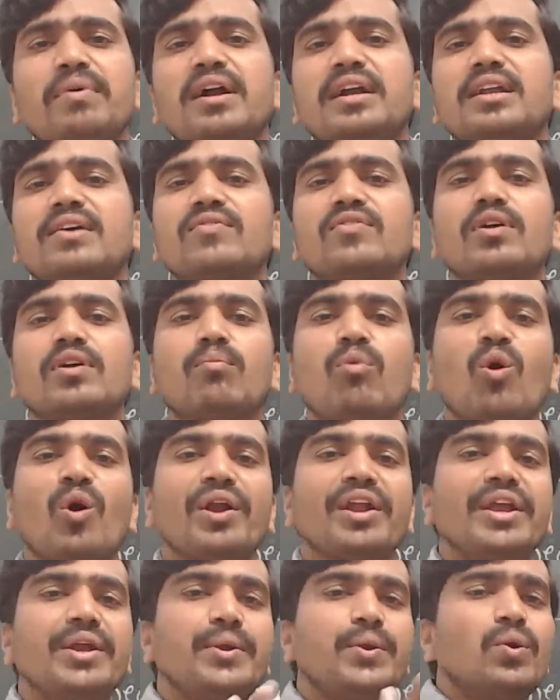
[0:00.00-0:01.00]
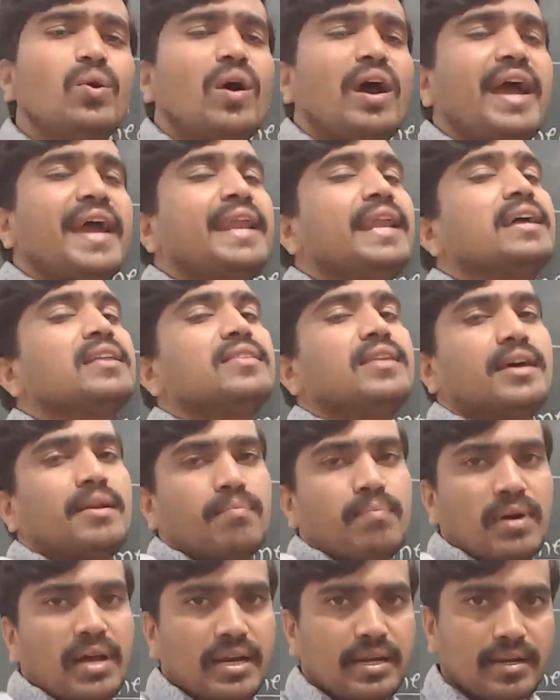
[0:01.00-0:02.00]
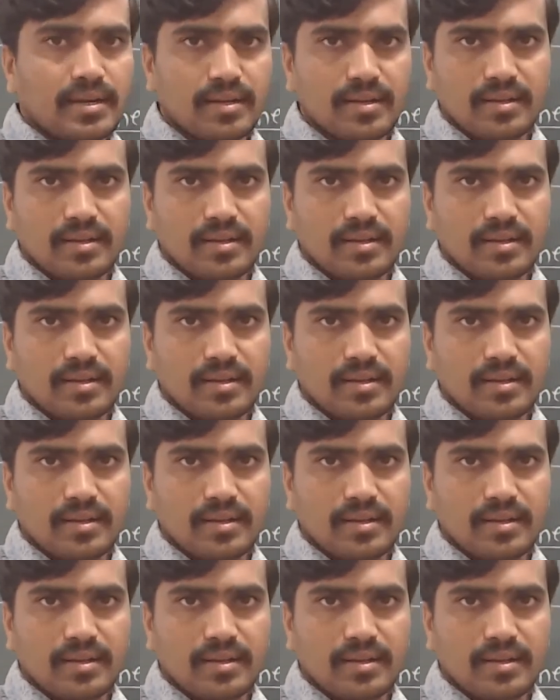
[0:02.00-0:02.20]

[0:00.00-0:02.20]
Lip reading: part of the body to another part.